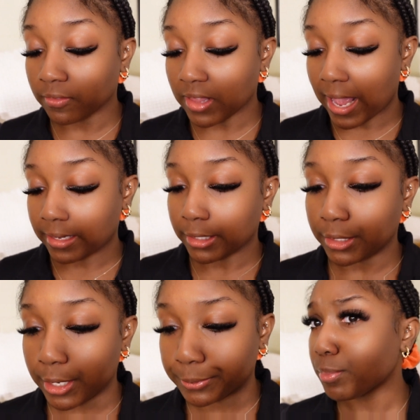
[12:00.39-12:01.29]
of like,
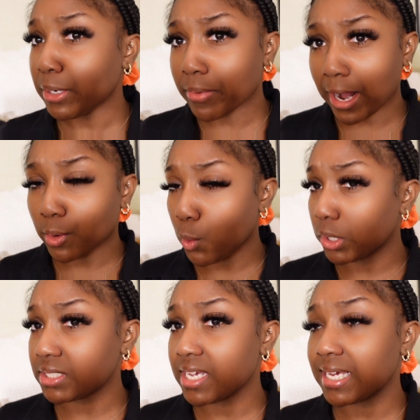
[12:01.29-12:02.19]
you know, prereq
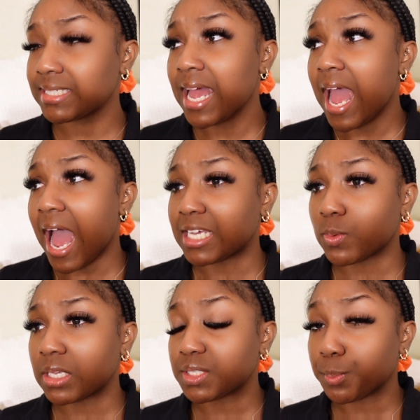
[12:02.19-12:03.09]
courses, as
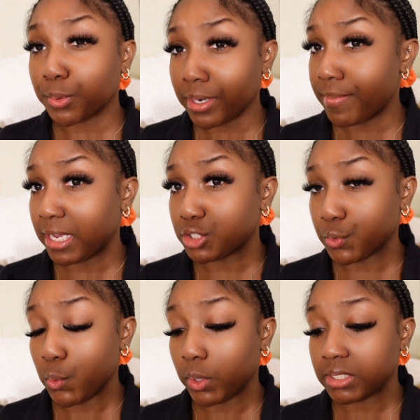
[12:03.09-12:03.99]
well as some
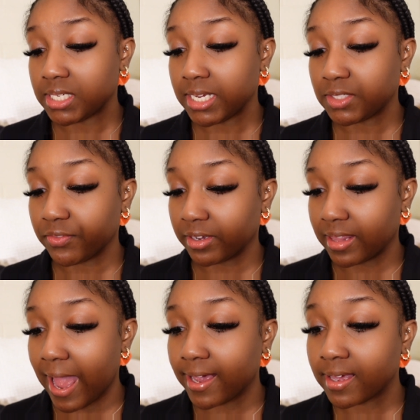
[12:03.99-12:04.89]
pre-major courses for
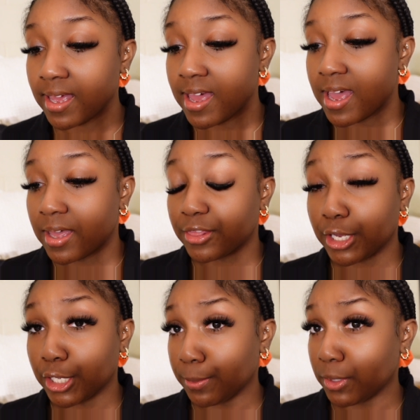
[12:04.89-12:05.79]
like
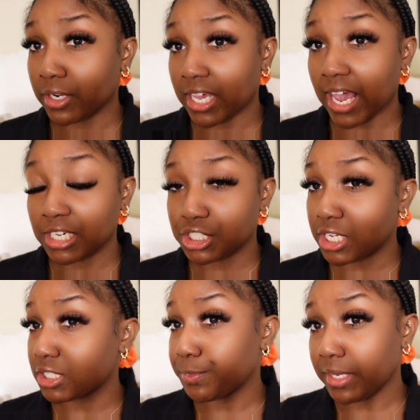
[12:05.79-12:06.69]
the
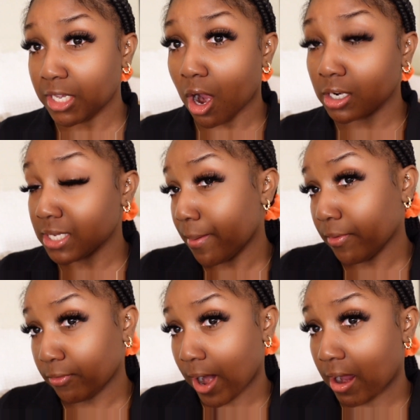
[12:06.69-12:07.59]
communications PR type
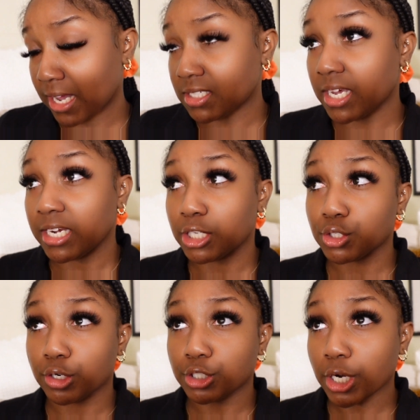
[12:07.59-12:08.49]
of route. I took an
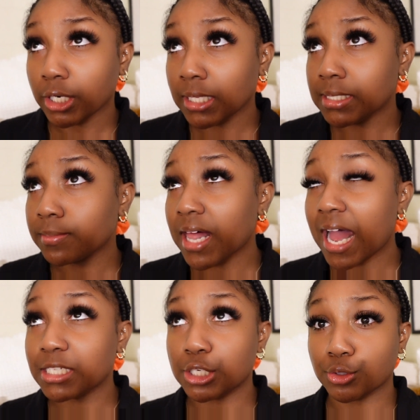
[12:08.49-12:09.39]
intro to journalism
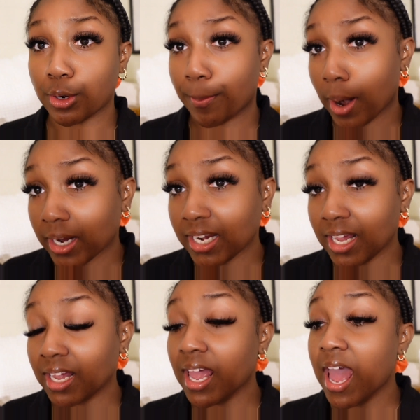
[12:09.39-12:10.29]
class, intro to
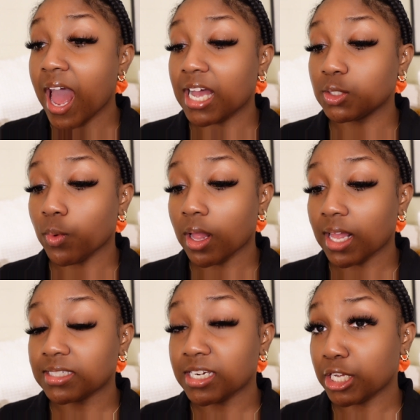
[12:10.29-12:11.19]
marketing, as well
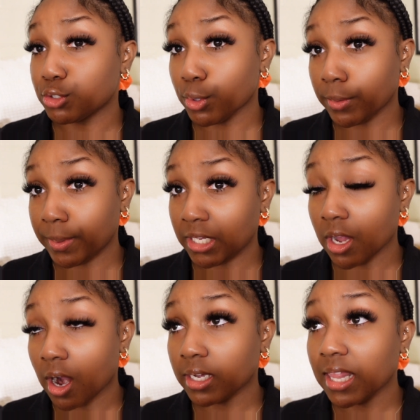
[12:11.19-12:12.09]
as an intro to
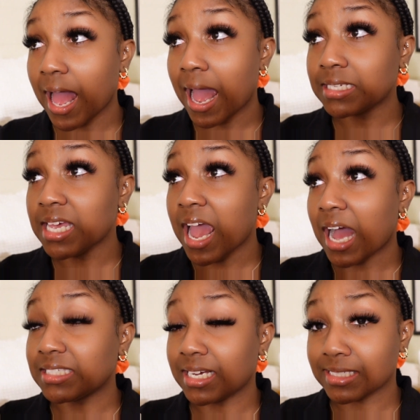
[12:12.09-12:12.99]
PR class.
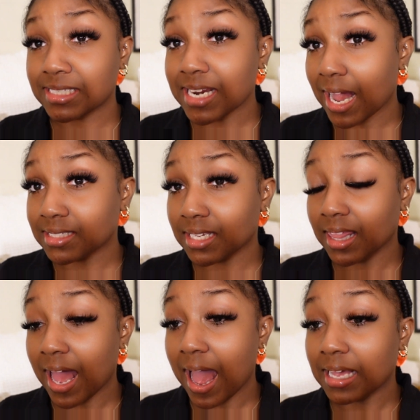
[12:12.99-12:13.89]
I took a stats
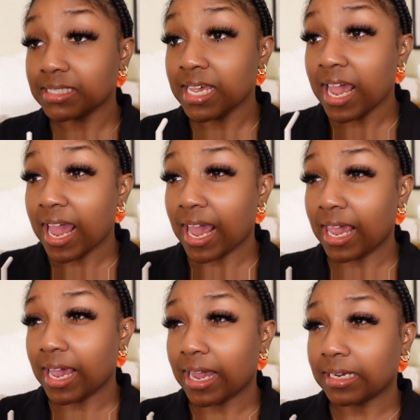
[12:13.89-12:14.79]
class,
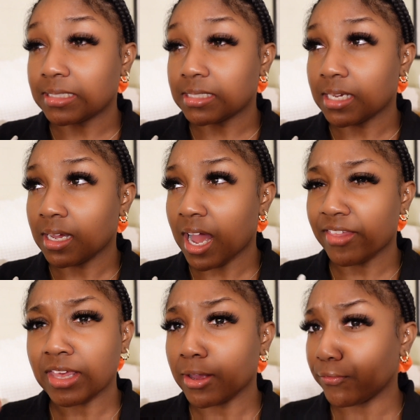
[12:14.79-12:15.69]
and I
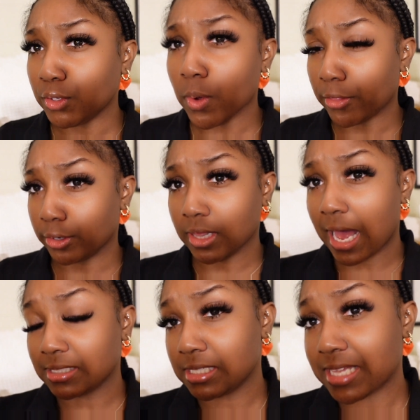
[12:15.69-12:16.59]
think a few other
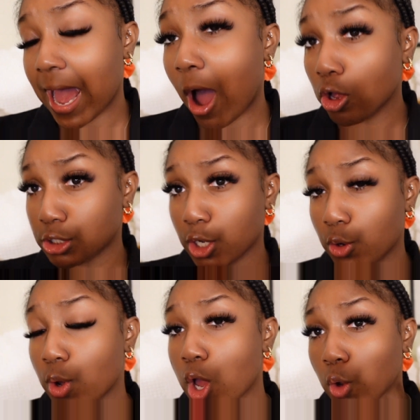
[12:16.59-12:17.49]
classes that
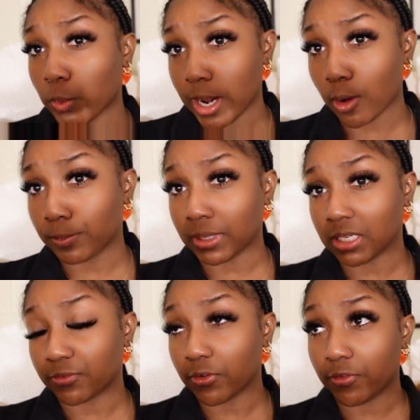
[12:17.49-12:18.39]
also would help
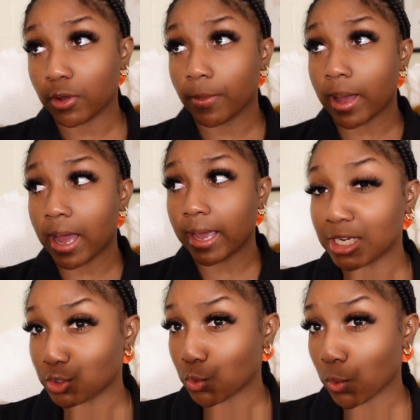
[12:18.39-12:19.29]
me fulfill my high
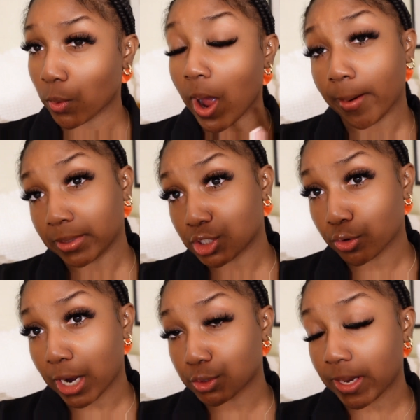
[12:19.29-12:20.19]
school requirements to
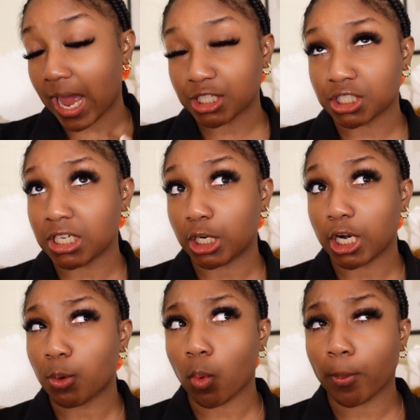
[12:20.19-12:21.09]
graduate. I just needed
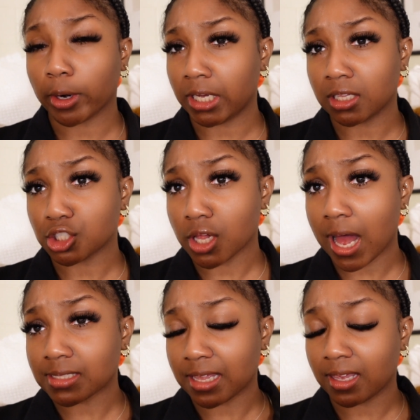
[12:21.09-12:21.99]
one more English
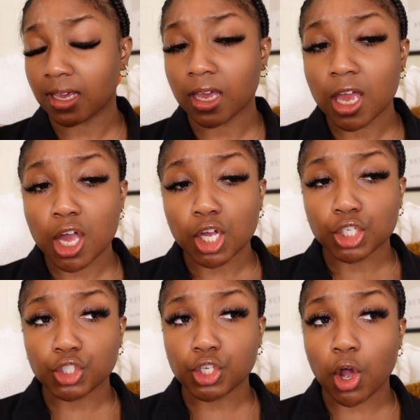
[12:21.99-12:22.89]
class, I think.
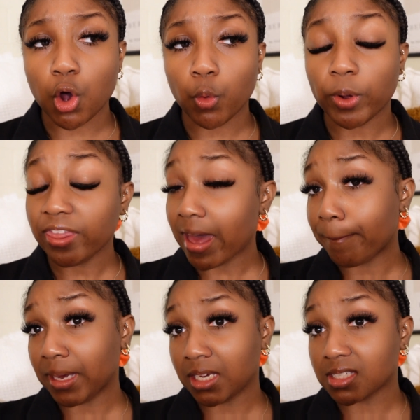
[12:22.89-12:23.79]
So with
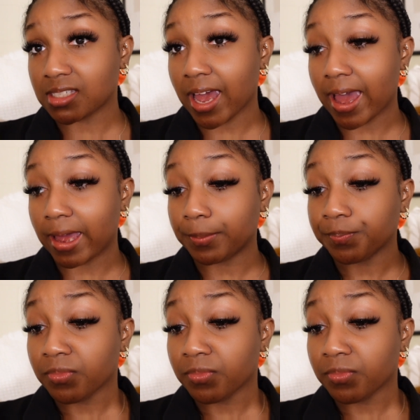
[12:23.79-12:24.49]
that being said,